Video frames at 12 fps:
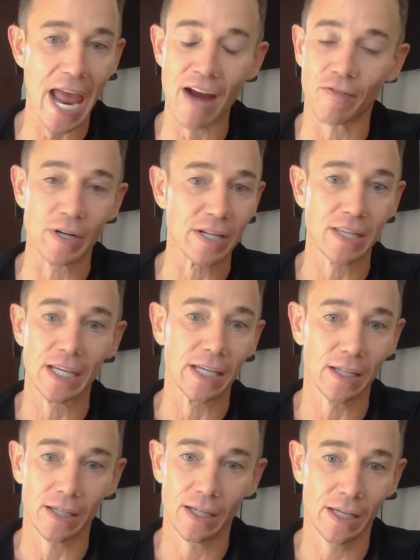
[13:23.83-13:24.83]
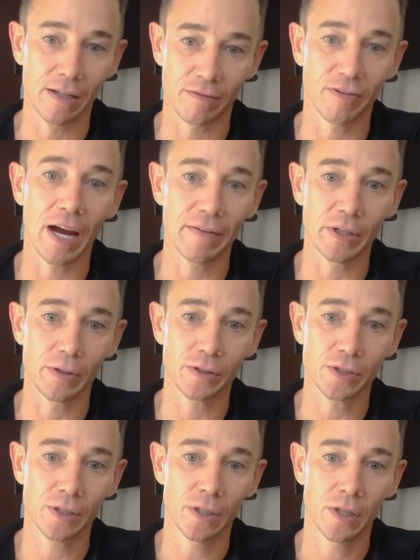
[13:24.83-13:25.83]
everything in five
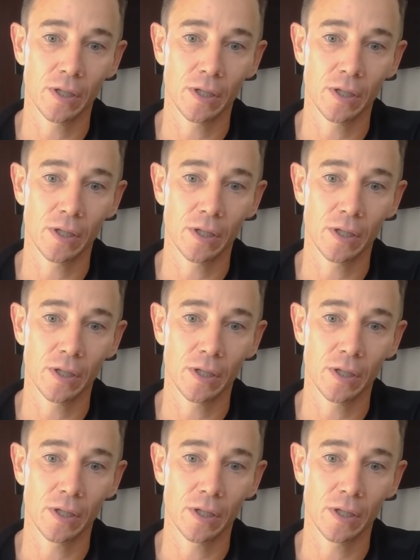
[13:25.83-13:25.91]
years.